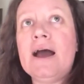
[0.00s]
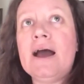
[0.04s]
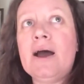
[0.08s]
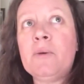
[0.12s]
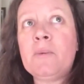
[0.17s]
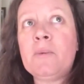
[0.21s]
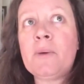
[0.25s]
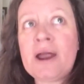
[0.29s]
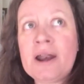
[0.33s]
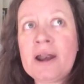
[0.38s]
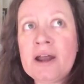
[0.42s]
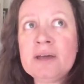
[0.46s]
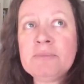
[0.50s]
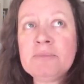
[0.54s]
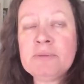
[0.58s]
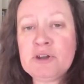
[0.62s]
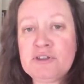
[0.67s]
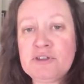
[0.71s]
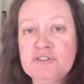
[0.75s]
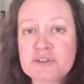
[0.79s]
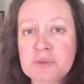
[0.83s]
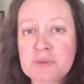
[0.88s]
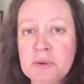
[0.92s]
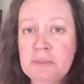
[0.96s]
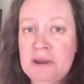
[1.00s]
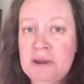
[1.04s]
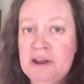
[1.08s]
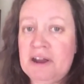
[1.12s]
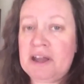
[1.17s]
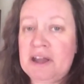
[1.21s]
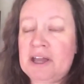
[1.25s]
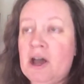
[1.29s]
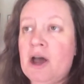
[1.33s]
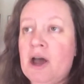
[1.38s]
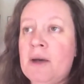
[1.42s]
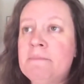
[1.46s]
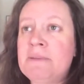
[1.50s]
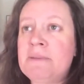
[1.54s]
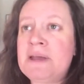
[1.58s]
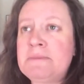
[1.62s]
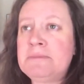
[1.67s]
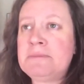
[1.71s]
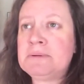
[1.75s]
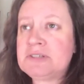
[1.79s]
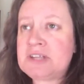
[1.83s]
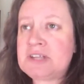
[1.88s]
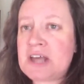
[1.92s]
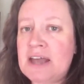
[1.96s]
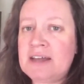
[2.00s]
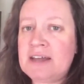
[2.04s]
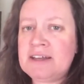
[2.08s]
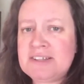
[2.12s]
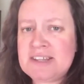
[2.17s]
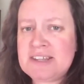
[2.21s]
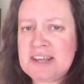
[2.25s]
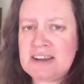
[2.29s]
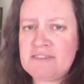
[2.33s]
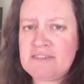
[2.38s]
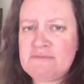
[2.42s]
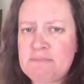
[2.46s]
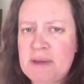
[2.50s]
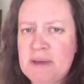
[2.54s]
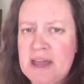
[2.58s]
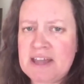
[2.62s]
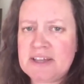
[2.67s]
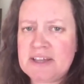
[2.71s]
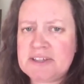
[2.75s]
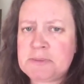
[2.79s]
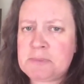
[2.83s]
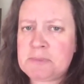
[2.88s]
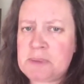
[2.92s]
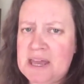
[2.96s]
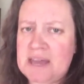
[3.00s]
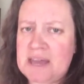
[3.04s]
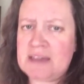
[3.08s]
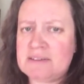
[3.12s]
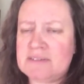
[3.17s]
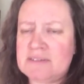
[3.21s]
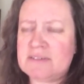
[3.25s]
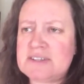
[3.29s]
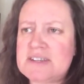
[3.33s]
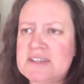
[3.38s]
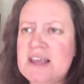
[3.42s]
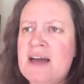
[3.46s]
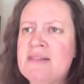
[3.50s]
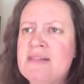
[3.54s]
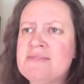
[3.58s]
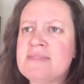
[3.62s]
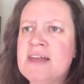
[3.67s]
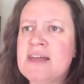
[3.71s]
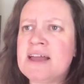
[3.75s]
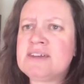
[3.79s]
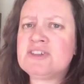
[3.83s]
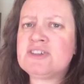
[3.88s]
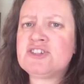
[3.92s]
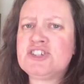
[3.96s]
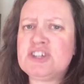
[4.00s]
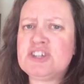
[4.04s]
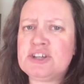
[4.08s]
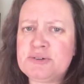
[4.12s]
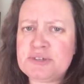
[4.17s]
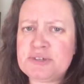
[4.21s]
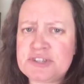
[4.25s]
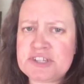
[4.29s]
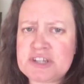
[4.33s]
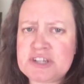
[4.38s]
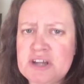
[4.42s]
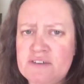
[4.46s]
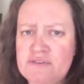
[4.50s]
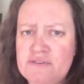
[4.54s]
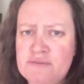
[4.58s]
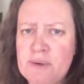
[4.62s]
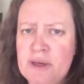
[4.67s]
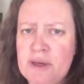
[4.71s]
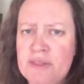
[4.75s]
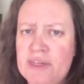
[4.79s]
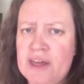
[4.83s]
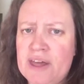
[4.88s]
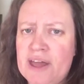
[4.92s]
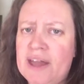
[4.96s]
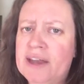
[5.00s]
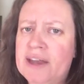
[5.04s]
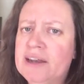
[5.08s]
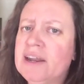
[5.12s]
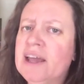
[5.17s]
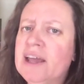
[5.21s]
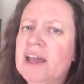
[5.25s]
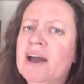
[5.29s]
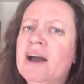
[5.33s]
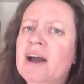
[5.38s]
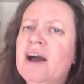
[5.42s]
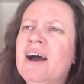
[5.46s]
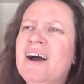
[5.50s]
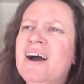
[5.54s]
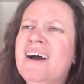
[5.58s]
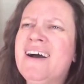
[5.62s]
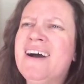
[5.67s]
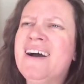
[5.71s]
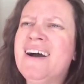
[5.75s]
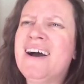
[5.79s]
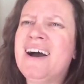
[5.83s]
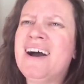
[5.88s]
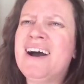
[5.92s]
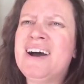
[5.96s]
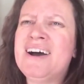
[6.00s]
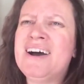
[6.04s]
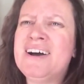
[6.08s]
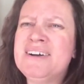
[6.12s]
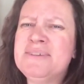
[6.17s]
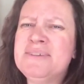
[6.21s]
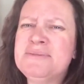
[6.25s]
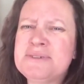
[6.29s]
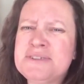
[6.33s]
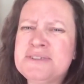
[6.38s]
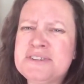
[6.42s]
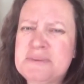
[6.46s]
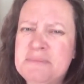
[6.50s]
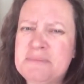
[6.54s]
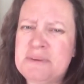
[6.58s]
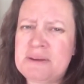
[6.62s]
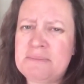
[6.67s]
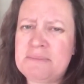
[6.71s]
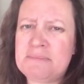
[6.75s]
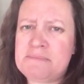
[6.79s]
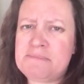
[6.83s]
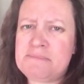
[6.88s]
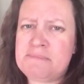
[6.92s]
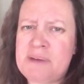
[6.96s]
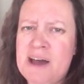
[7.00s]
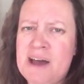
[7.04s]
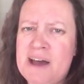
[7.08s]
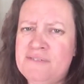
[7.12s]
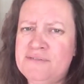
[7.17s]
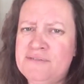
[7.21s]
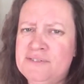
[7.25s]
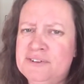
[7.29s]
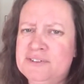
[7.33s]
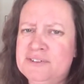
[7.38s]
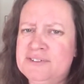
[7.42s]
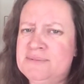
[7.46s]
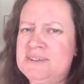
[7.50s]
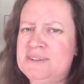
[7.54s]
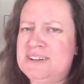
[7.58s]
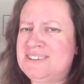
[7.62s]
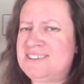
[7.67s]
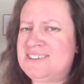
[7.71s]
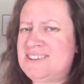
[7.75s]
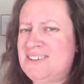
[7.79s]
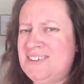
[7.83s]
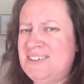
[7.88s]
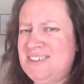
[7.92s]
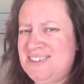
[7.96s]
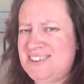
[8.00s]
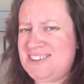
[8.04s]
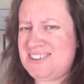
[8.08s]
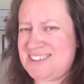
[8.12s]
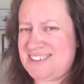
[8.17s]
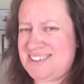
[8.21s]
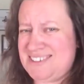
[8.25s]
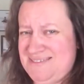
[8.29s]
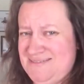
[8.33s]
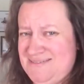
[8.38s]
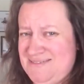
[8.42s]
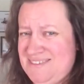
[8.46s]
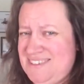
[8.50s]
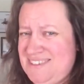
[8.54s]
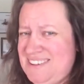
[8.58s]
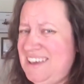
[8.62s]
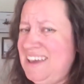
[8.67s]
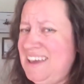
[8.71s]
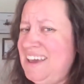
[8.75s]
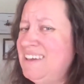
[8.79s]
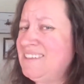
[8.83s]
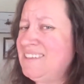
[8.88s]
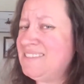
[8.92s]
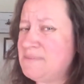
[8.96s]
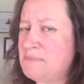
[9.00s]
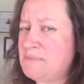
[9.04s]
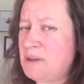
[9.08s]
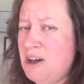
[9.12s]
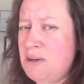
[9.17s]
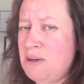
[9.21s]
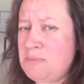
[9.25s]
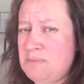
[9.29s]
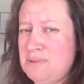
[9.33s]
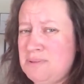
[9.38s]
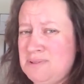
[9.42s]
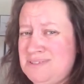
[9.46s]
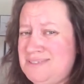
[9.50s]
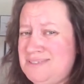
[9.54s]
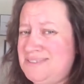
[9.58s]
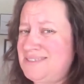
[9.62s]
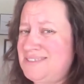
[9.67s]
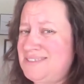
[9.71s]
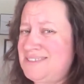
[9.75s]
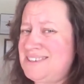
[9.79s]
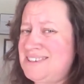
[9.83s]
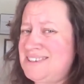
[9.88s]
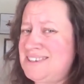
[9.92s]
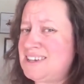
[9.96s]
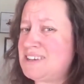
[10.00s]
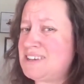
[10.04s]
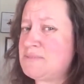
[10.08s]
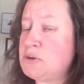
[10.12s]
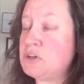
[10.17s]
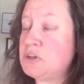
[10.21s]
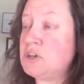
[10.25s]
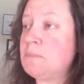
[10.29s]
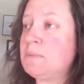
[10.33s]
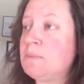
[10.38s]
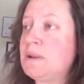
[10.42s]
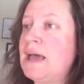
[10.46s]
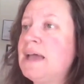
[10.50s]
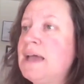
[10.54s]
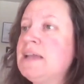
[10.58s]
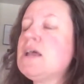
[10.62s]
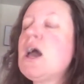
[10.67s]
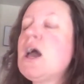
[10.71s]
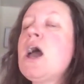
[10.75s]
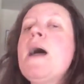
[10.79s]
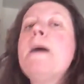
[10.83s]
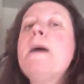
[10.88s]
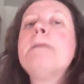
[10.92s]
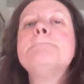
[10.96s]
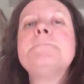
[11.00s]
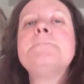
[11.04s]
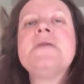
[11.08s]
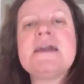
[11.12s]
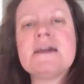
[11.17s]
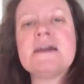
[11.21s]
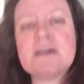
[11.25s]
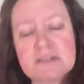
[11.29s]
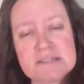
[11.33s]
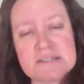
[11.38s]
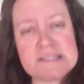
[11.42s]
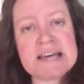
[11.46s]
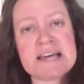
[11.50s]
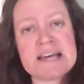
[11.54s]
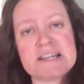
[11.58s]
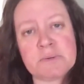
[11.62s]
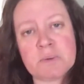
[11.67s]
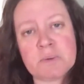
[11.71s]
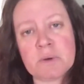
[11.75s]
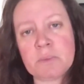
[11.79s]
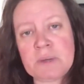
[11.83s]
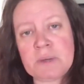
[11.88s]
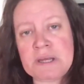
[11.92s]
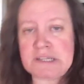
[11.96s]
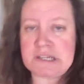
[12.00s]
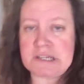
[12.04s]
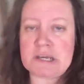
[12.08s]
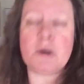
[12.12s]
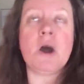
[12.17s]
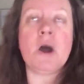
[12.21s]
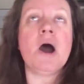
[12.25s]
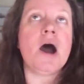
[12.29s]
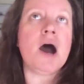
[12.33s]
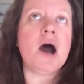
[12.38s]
When I moved to America and people take a tin of baked beans and then do stuff with it, I was a bit baffled. I'm like, don't you just heat them up and stick them on your plate? Because that's what we do.